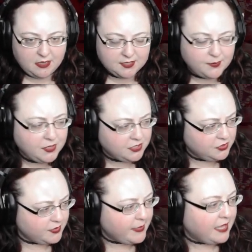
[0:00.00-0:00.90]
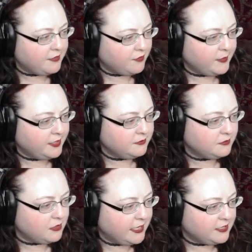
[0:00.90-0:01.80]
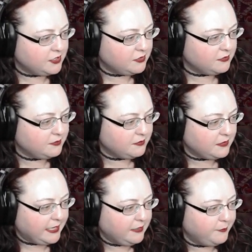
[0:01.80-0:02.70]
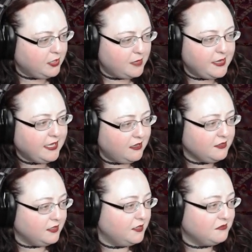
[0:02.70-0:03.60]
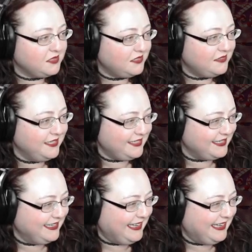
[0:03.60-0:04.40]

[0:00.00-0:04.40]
Someone can do the math for me, or I can pull out my calculator really quick.